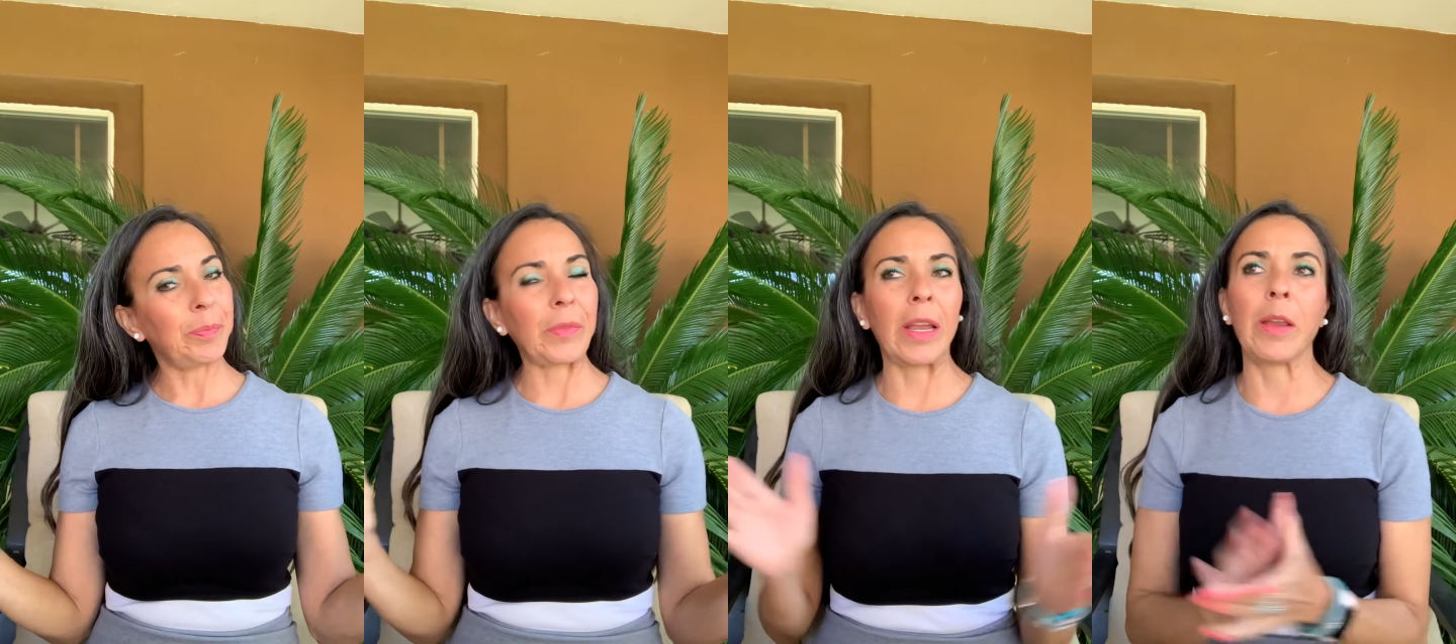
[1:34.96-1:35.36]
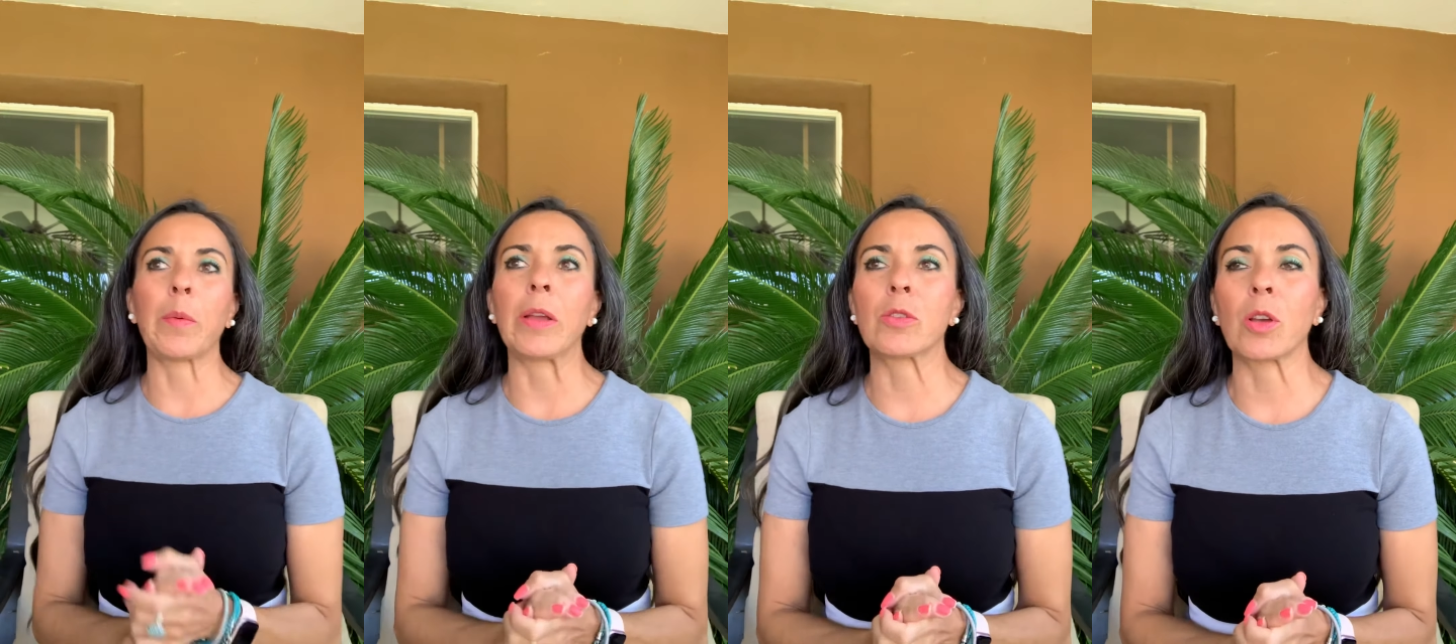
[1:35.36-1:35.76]

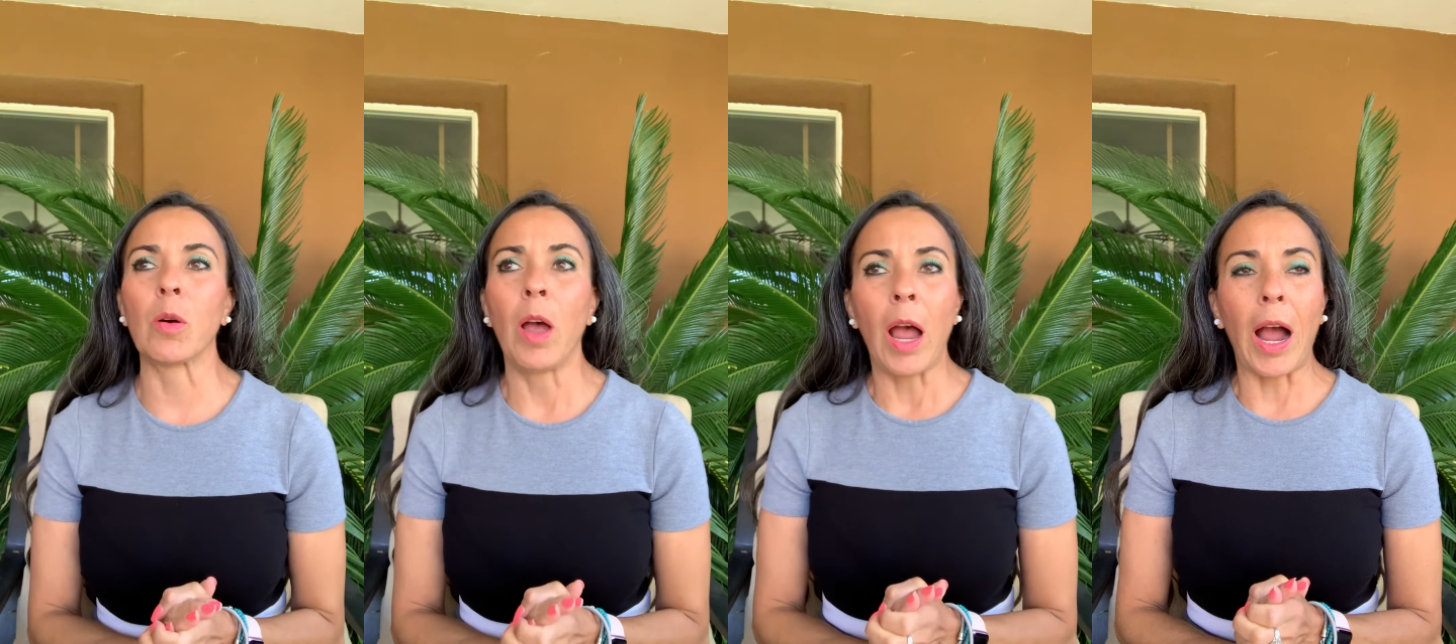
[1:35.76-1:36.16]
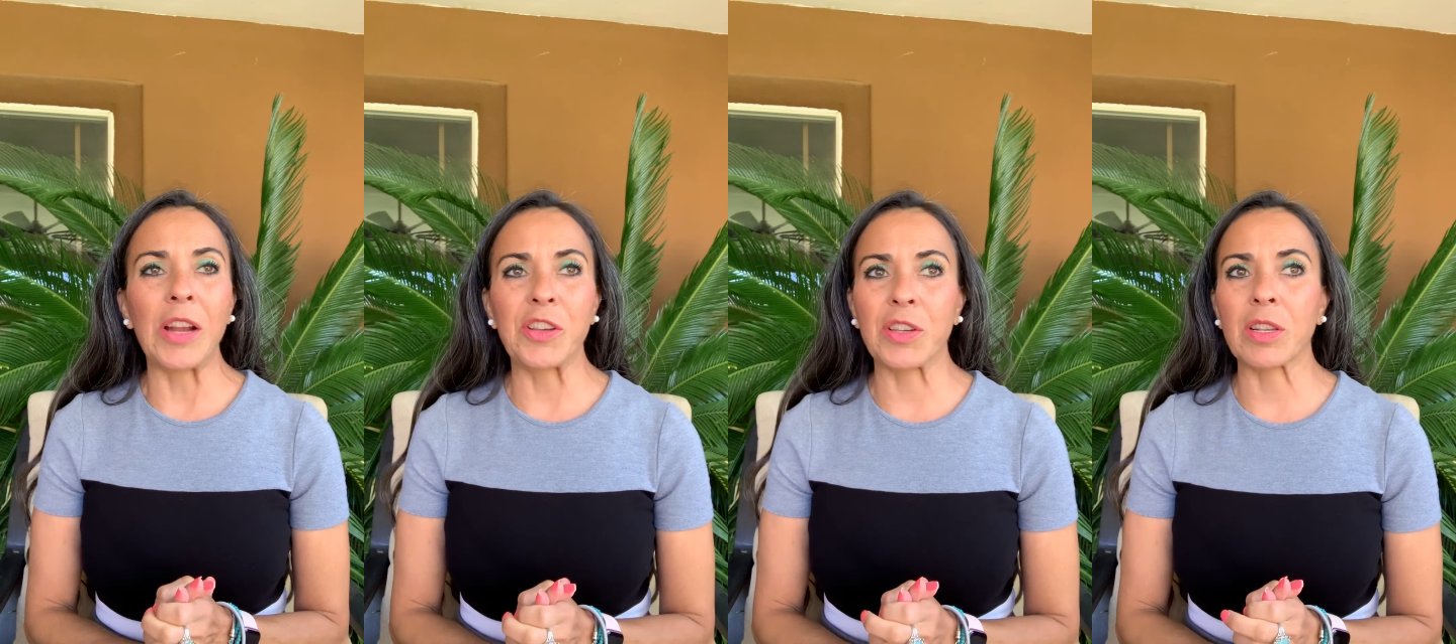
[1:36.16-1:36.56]
anyway, so I
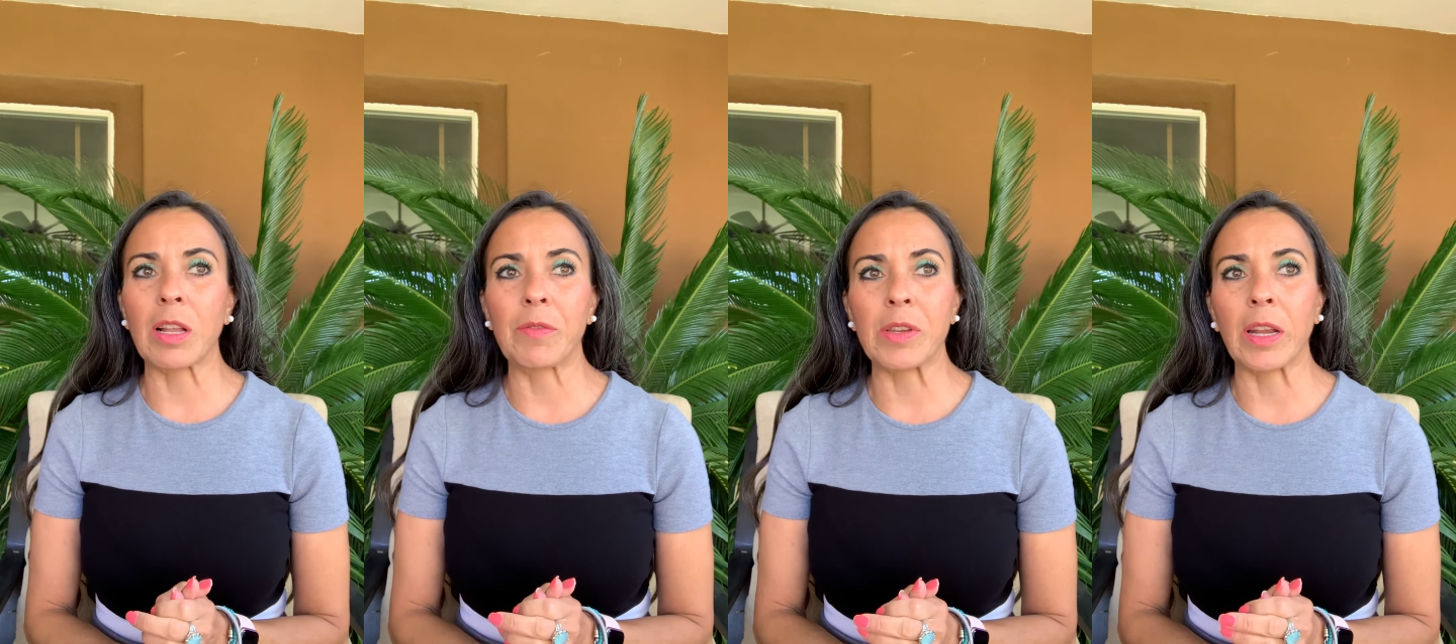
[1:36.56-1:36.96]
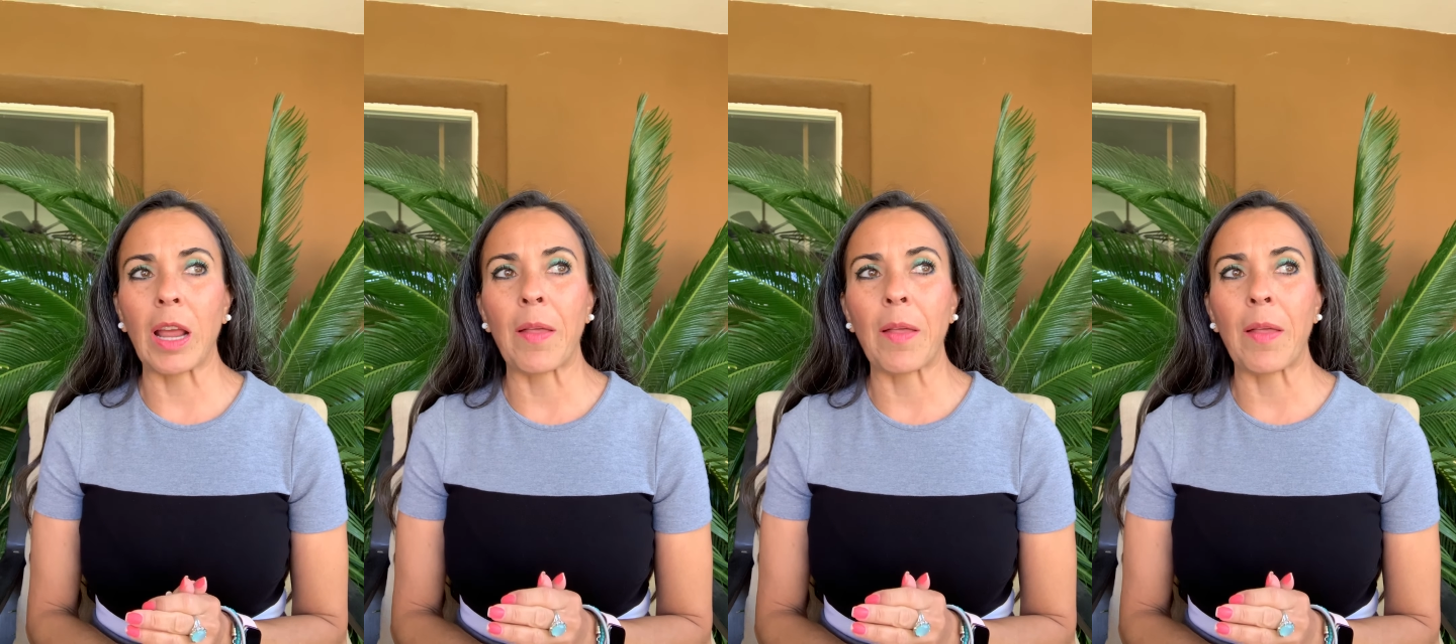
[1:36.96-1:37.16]
just loved it.